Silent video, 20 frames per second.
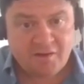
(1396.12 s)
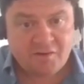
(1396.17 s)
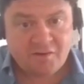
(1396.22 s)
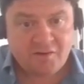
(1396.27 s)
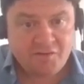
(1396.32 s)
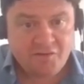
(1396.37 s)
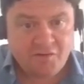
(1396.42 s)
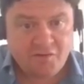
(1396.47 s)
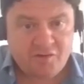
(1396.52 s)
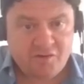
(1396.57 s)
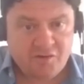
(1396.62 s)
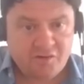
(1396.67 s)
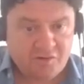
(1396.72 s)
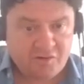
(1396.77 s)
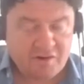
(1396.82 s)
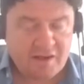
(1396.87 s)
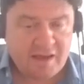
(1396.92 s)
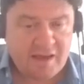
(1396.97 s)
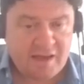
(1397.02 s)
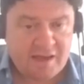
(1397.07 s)
So if you
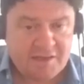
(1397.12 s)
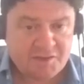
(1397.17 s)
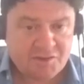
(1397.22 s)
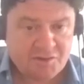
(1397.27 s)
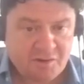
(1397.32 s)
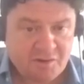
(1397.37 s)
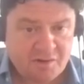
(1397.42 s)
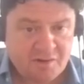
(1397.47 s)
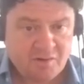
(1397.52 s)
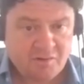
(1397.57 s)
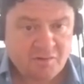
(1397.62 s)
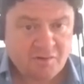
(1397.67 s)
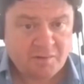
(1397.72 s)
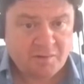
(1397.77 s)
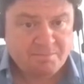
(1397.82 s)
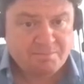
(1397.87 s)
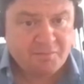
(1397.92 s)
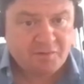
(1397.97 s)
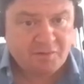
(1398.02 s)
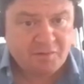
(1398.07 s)
just hedge on
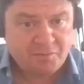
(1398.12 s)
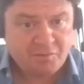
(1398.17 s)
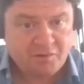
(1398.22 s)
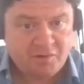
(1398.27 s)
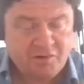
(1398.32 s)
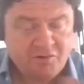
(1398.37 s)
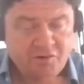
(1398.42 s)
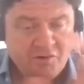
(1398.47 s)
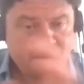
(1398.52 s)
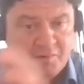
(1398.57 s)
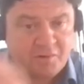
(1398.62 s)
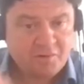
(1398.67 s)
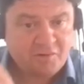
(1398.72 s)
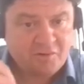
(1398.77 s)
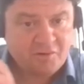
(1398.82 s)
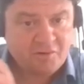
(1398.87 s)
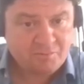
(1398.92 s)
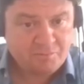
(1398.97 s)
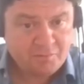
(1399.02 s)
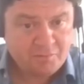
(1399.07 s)
a subsidiary by
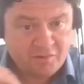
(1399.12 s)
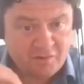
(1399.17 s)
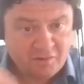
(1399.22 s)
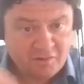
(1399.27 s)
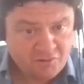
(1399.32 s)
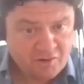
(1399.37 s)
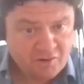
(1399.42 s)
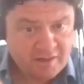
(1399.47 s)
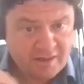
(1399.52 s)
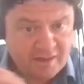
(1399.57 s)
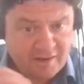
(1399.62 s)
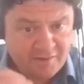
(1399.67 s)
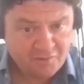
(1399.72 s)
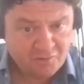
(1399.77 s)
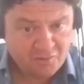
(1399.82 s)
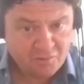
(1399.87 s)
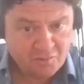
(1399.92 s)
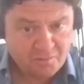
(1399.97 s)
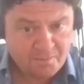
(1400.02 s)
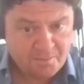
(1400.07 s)
subsidiary
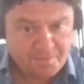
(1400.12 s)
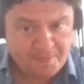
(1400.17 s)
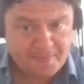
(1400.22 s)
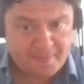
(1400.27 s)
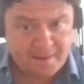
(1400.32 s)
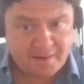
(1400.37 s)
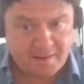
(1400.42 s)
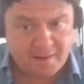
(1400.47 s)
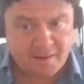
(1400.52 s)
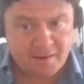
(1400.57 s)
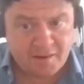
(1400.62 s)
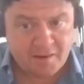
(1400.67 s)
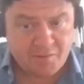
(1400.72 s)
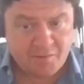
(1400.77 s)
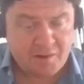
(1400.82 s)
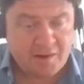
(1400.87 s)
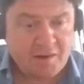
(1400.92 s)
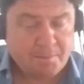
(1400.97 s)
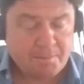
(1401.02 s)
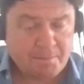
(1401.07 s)
level, you
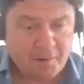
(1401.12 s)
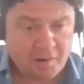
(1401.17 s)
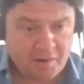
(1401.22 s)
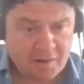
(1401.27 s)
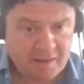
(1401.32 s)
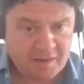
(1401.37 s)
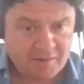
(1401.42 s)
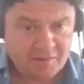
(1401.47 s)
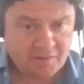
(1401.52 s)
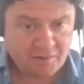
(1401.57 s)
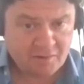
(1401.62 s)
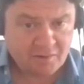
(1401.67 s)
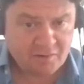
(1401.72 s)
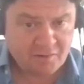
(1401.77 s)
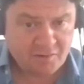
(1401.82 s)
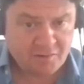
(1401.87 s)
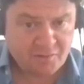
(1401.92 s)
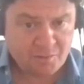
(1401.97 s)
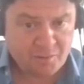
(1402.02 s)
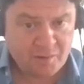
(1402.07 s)
end up buying
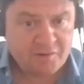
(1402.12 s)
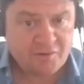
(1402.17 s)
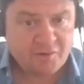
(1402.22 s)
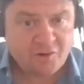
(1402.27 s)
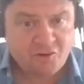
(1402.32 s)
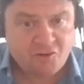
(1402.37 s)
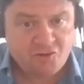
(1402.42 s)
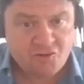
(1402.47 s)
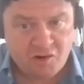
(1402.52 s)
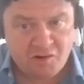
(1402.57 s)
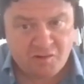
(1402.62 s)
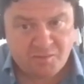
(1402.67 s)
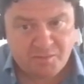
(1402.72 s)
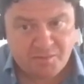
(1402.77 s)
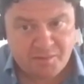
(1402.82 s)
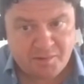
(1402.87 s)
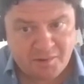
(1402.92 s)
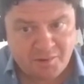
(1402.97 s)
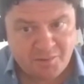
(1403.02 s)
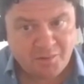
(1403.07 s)
dollars, whereas a group,
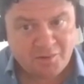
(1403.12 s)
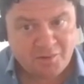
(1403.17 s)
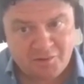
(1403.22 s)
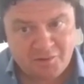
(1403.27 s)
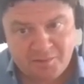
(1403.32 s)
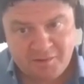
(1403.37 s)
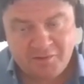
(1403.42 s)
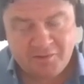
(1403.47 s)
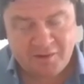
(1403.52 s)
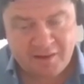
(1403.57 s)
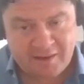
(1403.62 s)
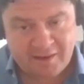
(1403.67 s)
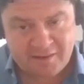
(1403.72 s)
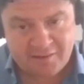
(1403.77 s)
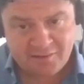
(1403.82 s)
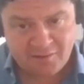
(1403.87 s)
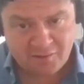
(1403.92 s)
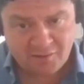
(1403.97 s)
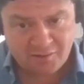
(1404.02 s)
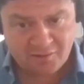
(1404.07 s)
you want to be
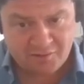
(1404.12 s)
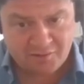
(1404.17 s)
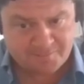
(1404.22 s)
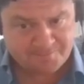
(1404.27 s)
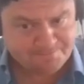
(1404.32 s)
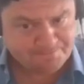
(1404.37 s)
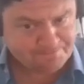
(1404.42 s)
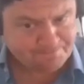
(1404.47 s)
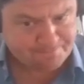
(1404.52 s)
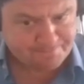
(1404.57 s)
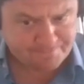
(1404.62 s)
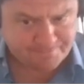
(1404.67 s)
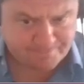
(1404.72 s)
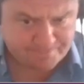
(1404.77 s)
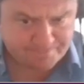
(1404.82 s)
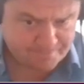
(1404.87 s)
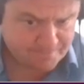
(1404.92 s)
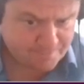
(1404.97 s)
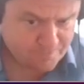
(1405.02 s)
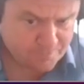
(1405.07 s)
selling dollars.
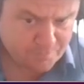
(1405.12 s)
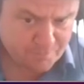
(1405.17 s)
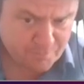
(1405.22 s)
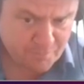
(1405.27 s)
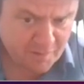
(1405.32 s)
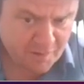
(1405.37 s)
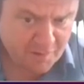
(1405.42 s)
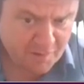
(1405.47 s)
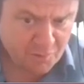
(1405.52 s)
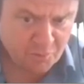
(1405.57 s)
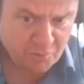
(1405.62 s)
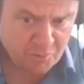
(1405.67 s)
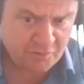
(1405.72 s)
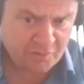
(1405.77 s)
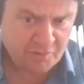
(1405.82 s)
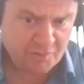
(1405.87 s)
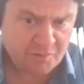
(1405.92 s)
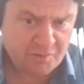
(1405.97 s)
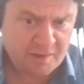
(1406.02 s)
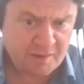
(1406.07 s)
You
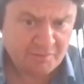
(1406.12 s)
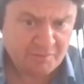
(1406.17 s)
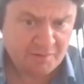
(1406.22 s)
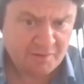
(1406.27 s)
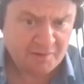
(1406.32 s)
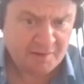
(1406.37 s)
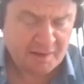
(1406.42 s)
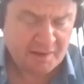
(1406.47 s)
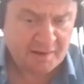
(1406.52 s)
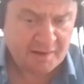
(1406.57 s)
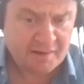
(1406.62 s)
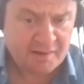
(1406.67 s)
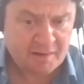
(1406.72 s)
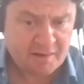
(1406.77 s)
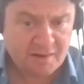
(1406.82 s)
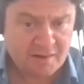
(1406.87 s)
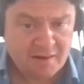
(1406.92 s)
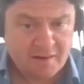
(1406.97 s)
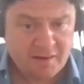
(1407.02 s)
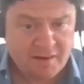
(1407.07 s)
also do another thing,
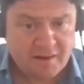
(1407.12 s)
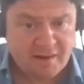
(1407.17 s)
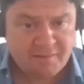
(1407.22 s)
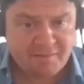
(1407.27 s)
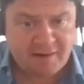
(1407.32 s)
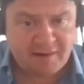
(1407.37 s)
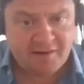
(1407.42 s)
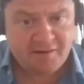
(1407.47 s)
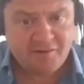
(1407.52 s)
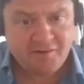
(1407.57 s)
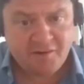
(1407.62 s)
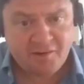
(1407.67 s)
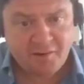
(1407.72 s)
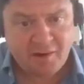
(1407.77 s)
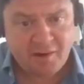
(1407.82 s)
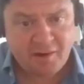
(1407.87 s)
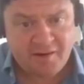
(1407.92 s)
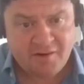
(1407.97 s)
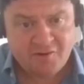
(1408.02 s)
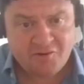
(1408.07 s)
and that is you
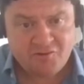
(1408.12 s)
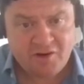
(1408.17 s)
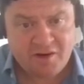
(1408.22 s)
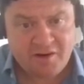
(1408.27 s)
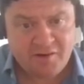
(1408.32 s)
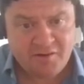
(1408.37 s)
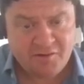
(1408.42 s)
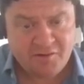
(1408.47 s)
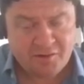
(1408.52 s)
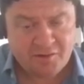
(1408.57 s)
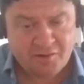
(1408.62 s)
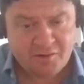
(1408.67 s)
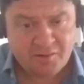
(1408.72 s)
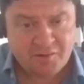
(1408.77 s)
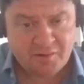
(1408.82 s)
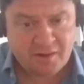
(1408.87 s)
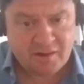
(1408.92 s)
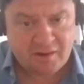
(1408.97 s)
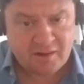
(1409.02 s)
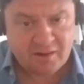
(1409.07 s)
enter
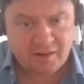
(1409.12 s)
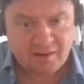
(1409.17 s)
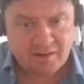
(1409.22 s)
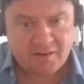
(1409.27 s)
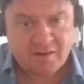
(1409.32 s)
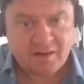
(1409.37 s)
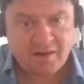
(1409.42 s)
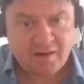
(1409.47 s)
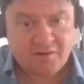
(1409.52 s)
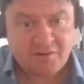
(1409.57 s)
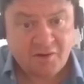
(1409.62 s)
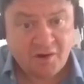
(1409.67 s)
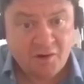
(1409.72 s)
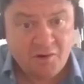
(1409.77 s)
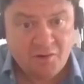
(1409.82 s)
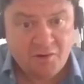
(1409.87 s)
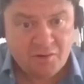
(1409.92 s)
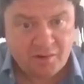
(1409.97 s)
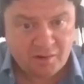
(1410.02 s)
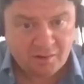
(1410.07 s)
into a
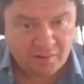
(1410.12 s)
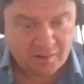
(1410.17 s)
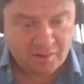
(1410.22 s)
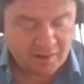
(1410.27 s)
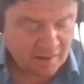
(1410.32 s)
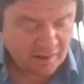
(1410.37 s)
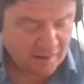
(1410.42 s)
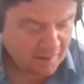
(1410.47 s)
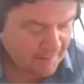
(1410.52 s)
total